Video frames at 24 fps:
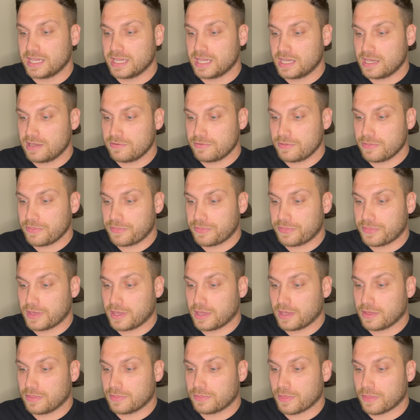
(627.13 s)
even
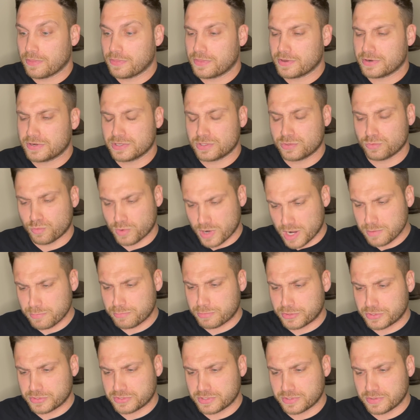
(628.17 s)
think that there is one
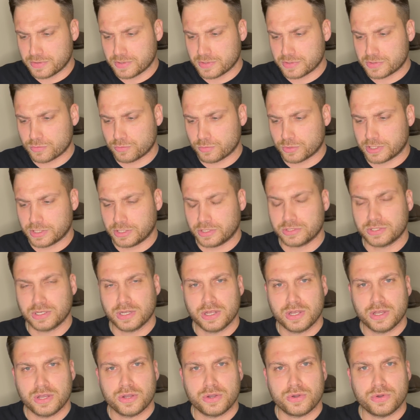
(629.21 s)
person in this world
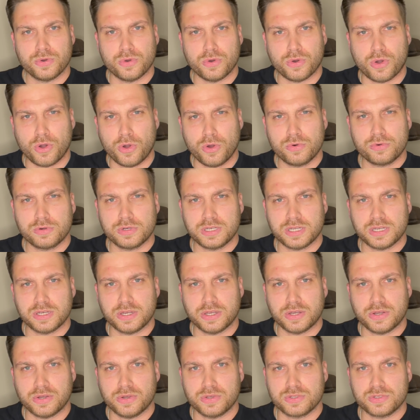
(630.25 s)
who already
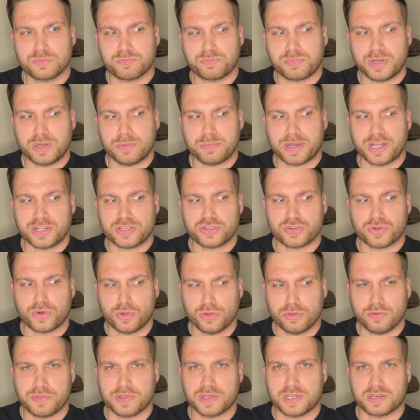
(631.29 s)
knows pretty much
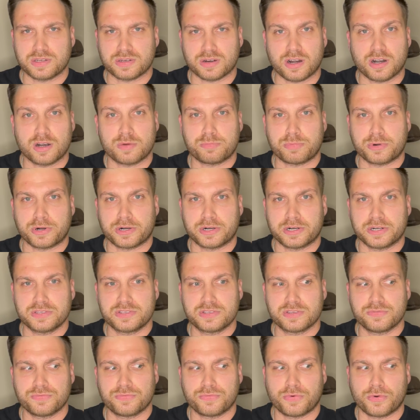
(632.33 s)
all of the guitar
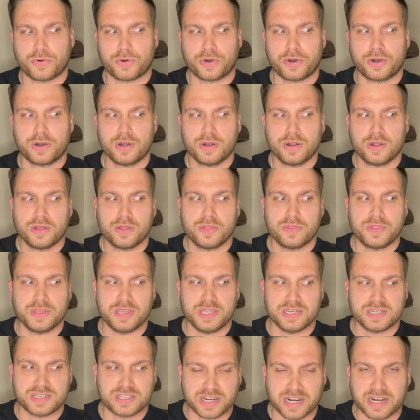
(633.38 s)
parts for
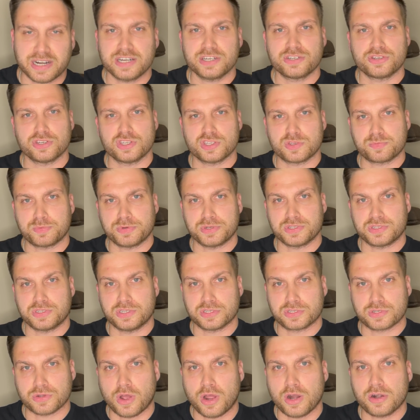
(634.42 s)
the entire Judas Priest
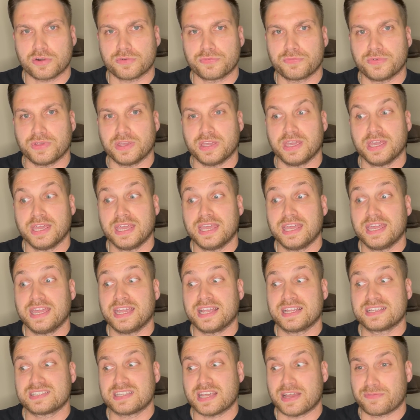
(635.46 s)
discography
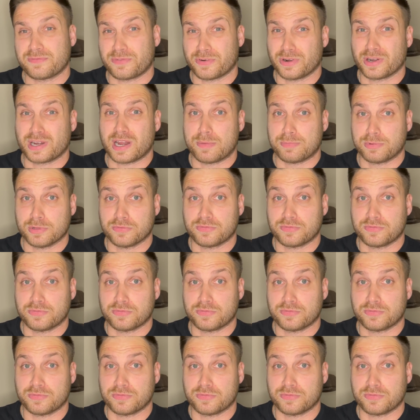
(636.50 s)
except for a couple of